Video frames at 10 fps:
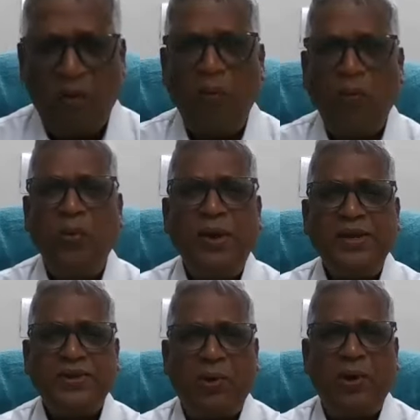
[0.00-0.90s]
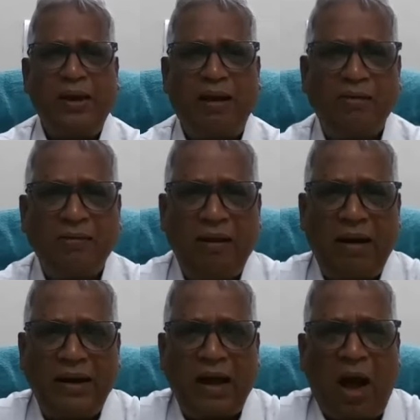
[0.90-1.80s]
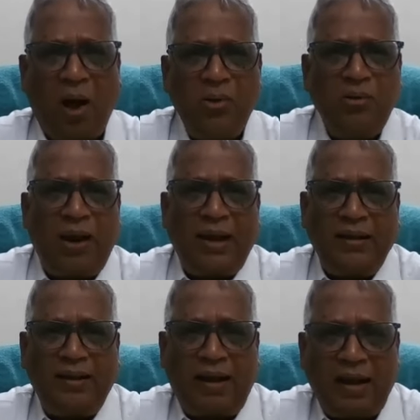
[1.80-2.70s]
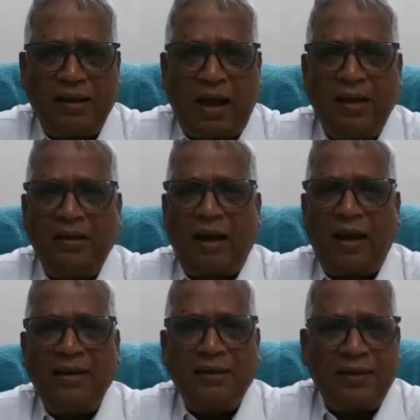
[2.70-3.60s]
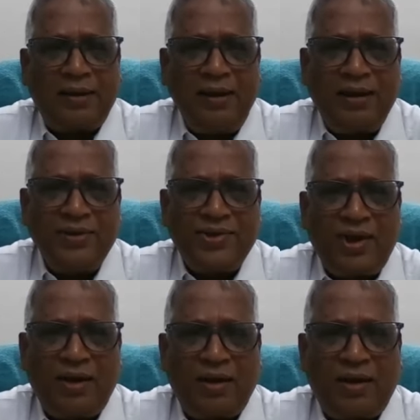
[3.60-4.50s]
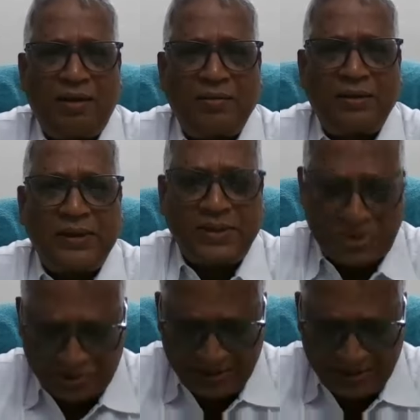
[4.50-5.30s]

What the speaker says: who is Lohia and how do I reconsider this issue